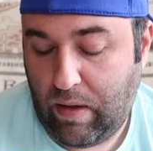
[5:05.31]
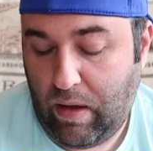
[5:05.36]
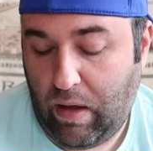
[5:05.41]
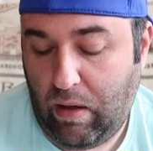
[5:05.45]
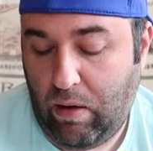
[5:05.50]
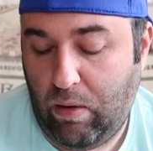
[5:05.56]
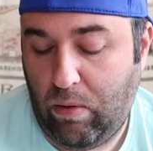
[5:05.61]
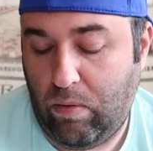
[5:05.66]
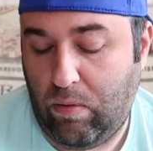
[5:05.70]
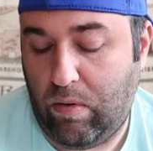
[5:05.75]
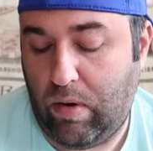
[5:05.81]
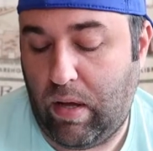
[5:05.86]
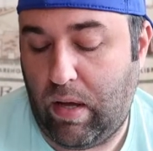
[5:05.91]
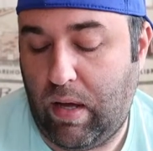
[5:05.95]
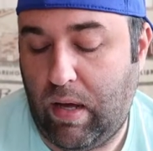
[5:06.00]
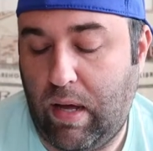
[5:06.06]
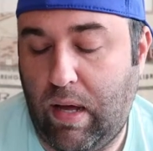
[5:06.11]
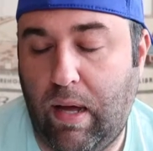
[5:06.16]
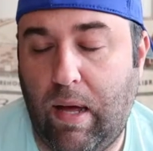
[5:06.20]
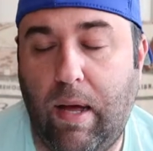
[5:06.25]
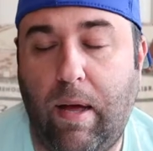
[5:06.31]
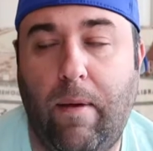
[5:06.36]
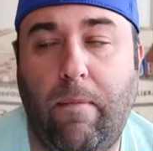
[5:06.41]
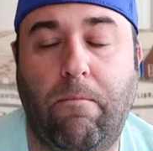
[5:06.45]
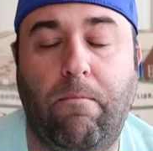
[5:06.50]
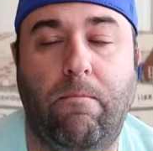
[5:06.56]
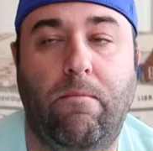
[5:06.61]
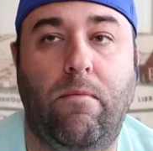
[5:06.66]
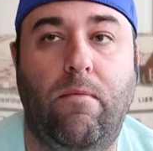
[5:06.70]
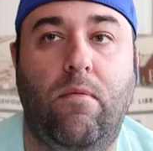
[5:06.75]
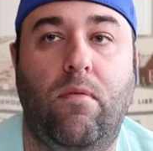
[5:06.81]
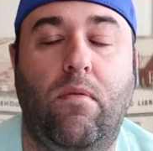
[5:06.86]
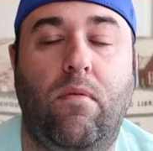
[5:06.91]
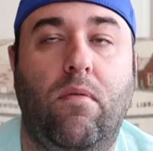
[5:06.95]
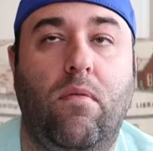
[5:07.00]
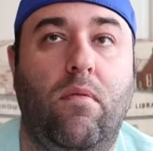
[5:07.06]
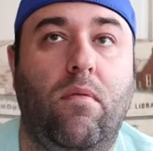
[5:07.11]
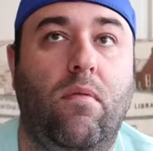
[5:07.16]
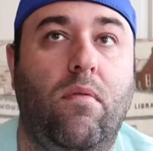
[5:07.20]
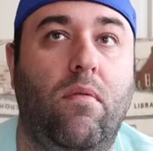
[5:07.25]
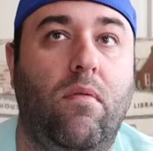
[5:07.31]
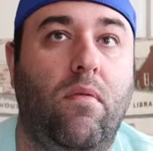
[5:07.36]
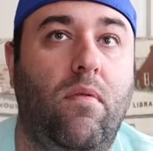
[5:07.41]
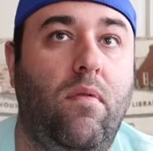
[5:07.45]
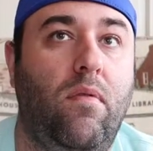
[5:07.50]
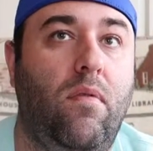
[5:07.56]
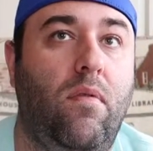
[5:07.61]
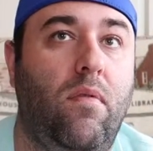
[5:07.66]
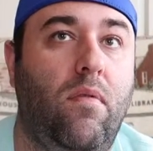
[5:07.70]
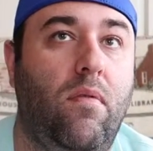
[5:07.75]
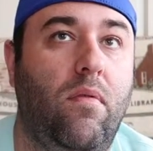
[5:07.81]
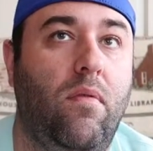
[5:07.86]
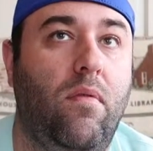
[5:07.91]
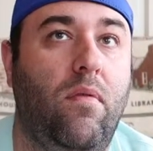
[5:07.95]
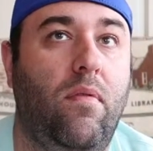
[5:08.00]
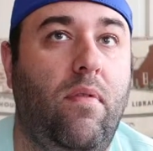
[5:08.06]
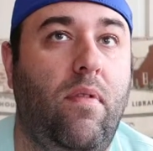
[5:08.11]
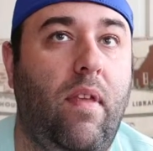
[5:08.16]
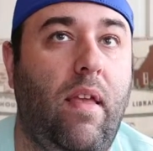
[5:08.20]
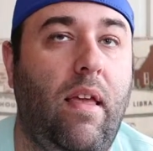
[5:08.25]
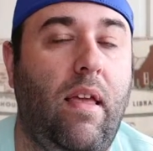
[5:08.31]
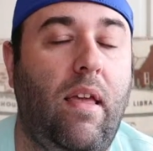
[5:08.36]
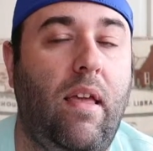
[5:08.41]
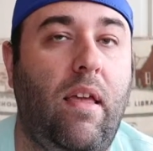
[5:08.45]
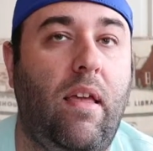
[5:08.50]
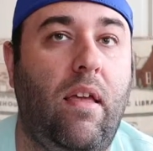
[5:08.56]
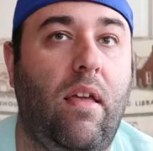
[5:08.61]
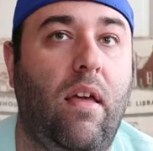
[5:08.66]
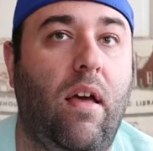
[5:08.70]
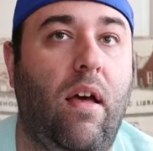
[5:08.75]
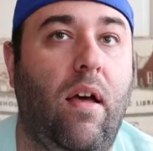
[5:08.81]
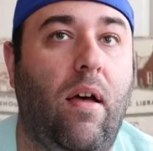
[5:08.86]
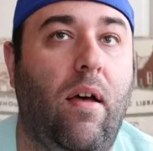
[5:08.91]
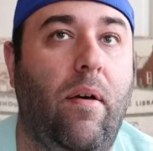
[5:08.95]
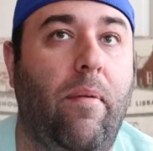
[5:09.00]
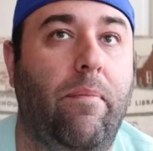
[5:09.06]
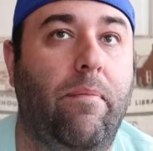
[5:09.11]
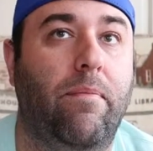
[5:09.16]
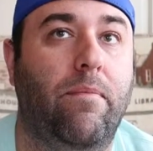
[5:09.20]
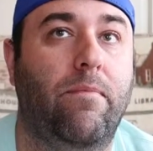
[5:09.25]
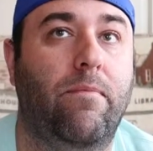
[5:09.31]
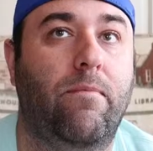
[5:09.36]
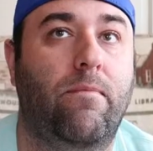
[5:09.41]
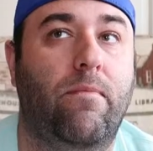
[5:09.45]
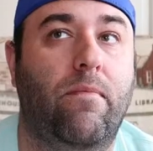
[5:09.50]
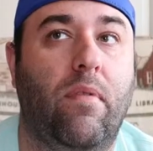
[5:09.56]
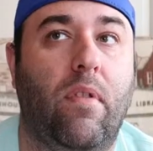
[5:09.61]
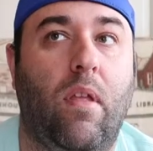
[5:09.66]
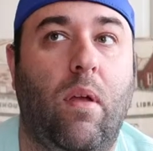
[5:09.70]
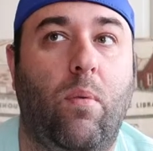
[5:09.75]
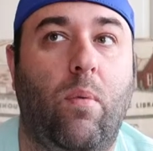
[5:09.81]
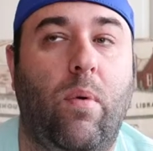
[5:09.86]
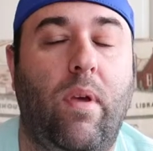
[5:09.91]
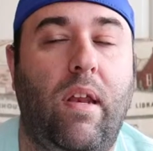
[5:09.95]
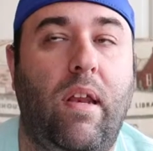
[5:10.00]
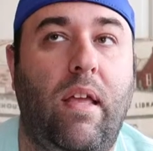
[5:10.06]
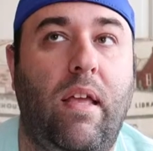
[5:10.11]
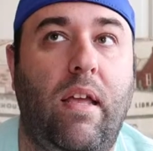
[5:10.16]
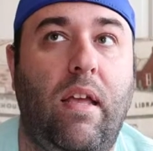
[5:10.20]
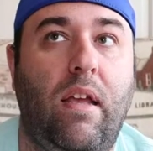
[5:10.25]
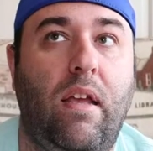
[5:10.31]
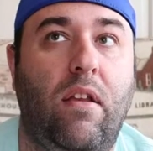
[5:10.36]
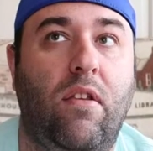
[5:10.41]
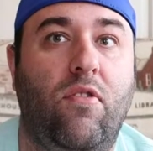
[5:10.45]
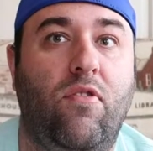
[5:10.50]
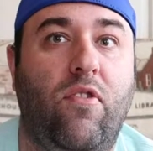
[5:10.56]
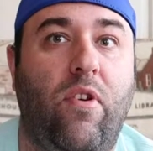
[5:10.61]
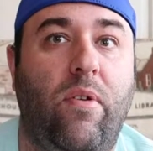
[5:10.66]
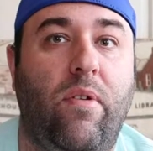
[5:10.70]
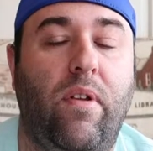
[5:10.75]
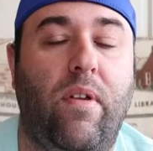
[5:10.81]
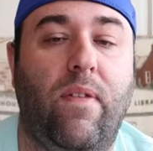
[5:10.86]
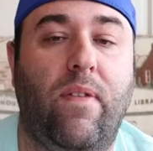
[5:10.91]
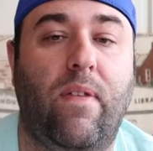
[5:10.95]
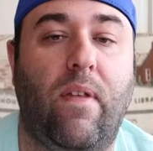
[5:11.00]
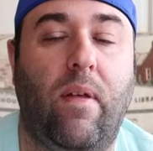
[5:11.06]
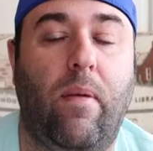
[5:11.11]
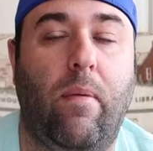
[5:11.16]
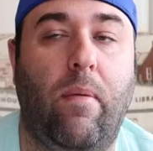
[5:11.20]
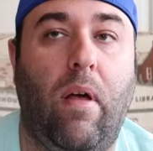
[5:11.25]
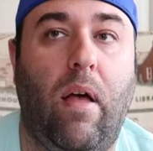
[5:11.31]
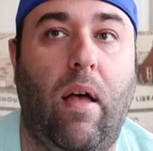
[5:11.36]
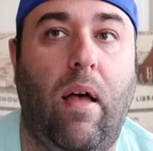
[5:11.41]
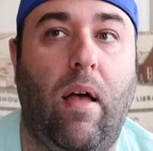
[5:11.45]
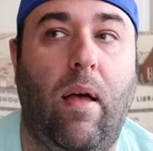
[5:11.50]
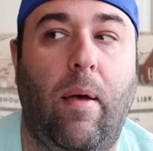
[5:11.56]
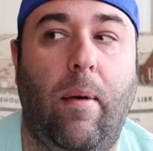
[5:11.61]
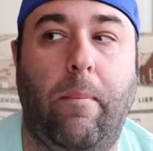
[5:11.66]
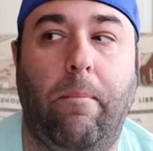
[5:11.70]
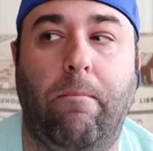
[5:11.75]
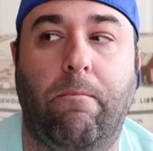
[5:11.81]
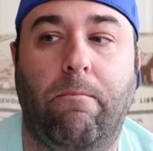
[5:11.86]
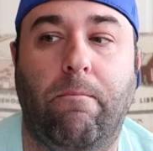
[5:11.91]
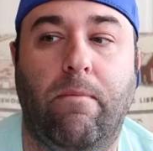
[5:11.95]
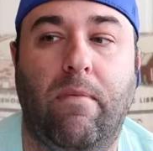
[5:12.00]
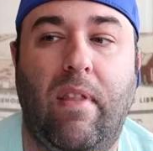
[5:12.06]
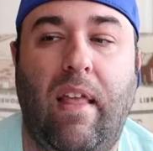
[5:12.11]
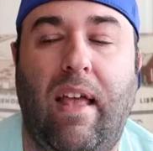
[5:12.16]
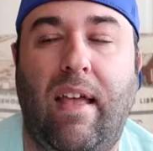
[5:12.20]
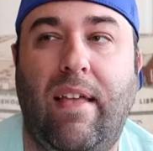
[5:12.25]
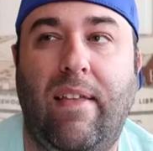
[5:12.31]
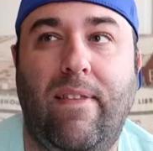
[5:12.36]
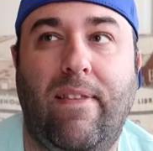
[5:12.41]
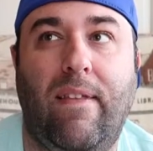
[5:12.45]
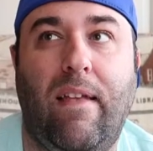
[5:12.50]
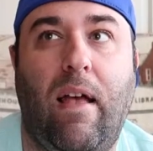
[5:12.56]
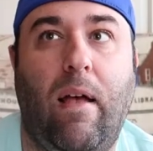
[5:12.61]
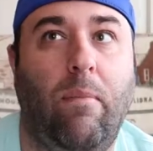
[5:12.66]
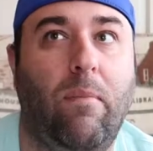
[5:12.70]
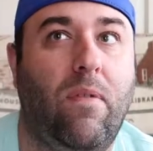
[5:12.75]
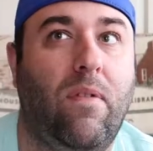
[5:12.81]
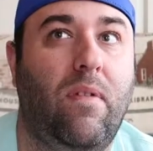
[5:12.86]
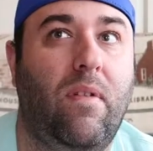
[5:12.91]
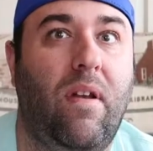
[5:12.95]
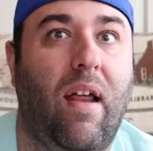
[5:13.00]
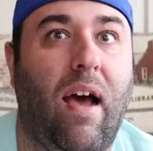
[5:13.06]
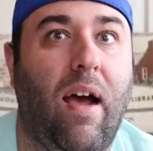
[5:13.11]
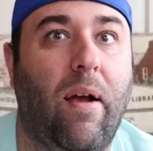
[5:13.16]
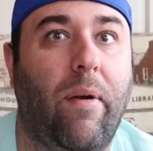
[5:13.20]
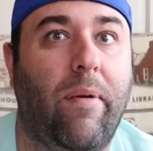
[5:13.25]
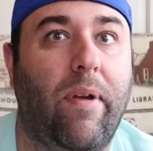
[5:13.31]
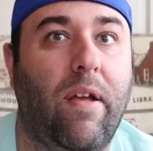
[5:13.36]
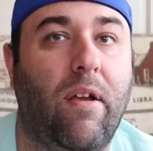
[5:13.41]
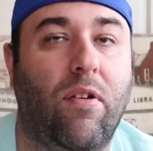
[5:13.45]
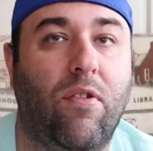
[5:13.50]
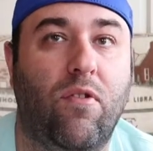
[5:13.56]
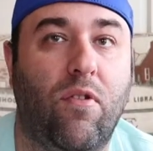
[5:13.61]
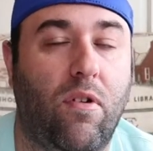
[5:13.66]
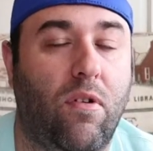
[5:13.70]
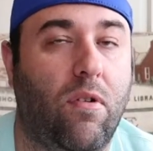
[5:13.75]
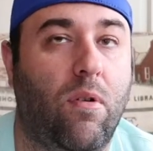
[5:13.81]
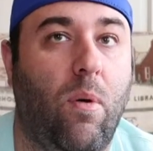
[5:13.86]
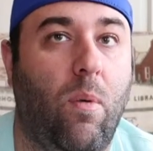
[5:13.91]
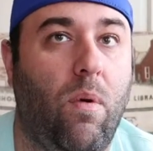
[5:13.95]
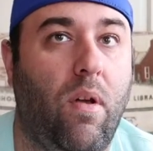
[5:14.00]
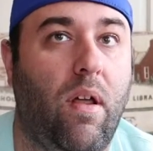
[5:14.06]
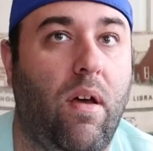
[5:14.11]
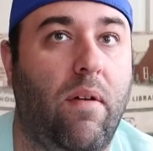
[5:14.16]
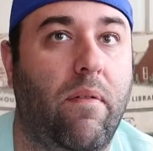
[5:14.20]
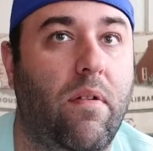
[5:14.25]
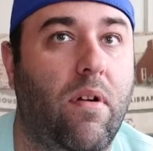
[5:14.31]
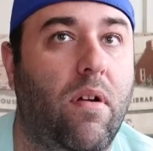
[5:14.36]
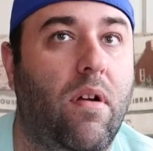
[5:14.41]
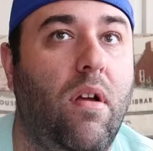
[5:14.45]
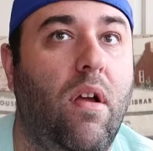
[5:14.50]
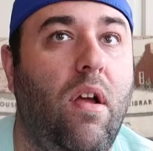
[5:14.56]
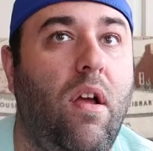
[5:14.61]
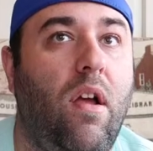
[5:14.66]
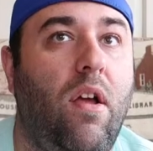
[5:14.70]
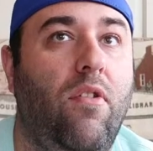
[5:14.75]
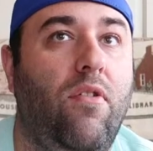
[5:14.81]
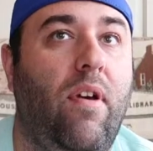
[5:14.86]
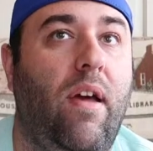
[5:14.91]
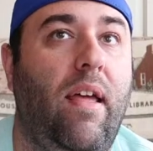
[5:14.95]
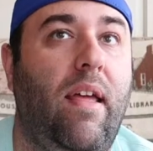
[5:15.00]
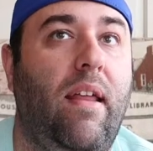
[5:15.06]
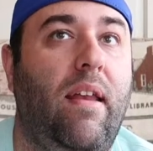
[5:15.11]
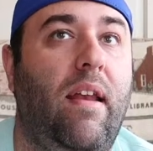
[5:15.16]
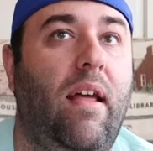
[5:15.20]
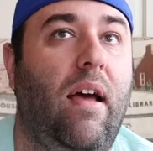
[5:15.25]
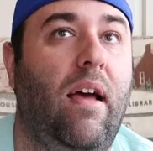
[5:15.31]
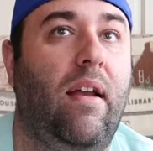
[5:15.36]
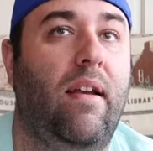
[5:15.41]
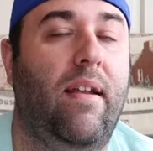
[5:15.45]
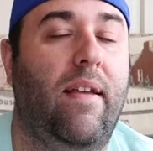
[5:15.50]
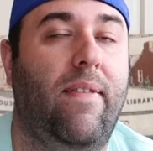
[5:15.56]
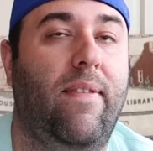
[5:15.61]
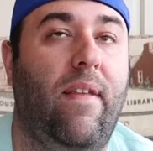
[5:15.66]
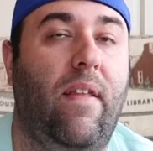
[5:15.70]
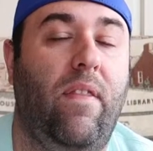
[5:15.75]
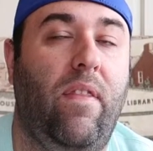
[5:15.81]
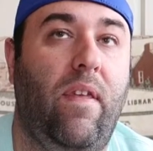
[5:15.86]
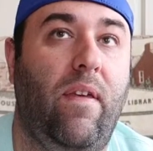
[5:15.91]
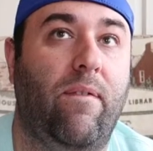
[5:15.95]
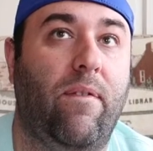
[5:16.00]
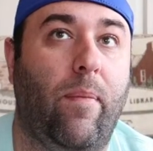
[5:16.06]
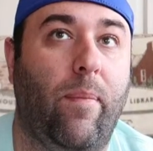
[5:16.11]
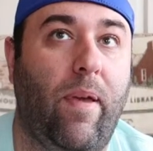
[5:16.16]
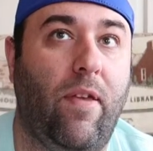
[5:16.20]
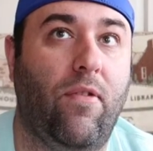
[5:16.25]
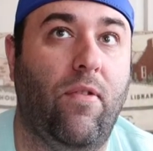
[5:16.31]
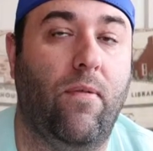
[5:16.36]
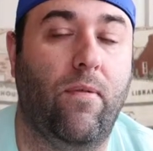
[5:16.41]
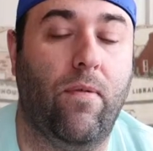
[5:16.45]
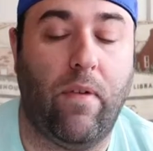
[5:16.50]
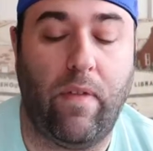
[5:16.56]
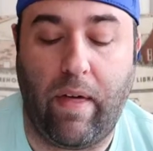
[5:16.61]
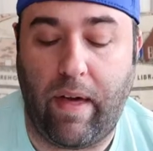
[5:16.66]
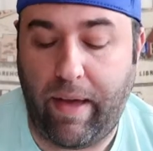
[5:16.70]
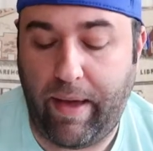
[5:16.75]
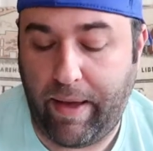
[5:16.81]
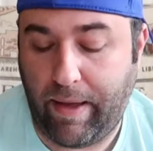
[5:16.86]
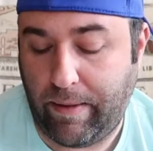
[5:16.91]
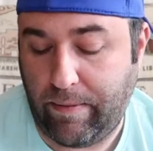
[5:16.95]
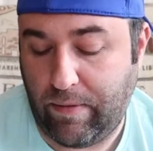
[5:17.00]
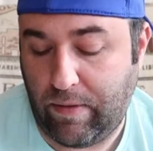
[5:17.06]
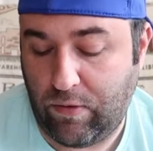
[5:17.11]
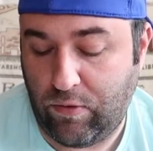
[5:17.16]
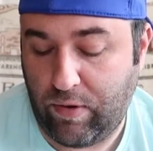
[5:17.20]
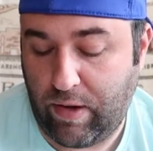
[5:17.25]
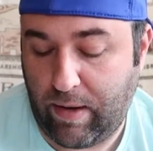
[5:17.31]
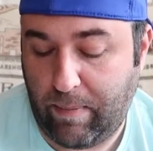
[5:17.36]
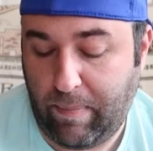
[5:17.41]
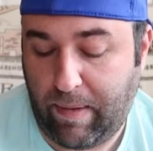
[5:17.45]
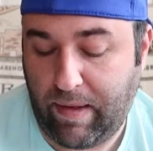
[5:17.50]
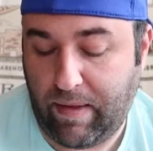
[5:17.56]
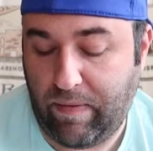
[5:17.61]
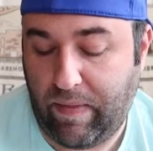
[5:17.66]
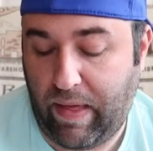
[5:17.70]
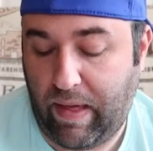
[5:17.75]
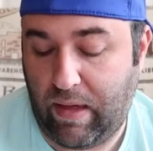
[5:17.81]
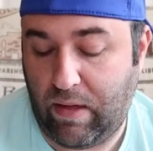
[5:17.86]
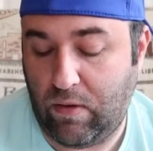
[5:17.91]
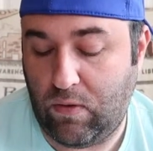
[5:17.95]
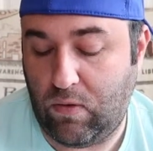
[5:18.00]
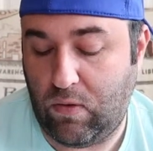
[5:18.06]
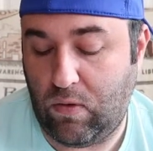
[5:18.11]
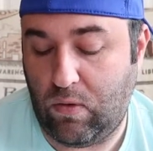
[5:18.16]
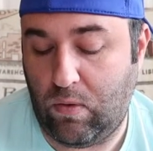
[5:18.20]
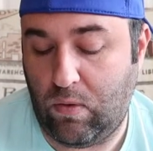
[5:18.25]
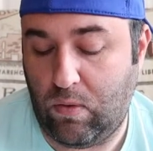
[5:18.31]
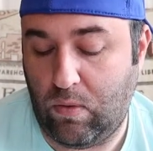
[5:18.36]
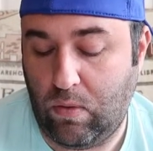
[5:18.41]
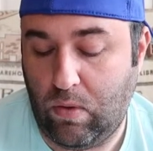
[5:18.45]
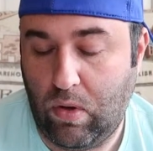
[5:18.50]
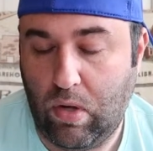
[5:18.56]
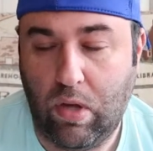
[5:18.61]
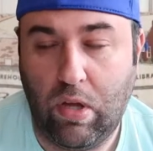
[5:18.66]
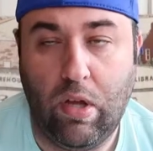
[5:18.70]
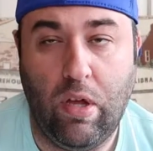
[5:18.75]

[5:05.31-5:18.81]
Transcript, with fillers: on um, D um, reading Jonah's um, I guess almost diary or journal, whatever. Try to uh, dissect the information for that and try to make that into